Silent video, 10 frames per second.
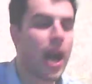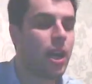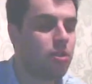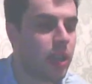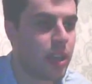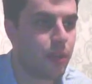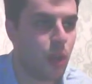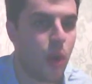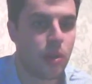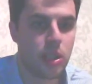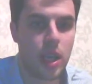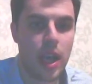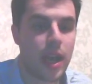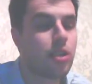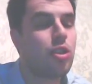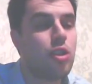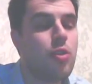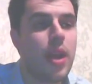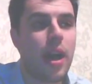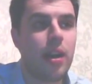at a rate of knots. And to
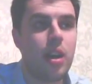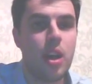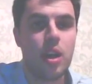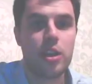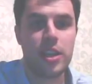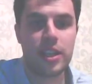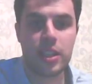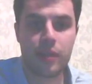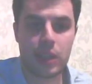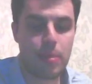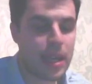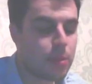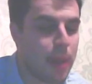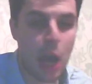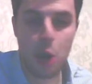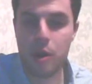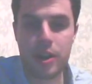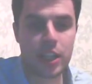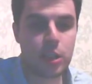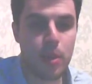do that, you need to have an immense power
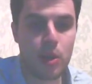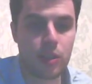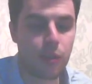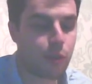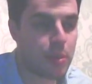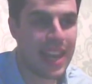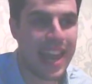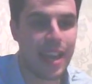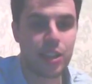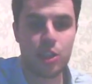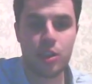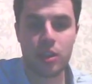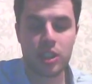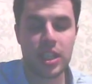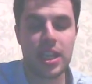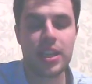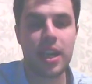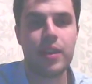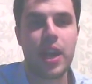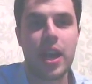and explosion from your legs. And you can see
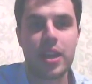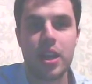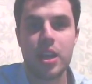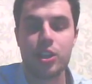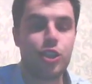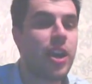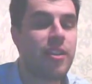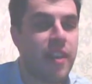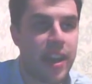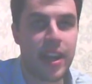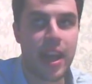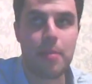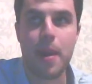David Haye generating that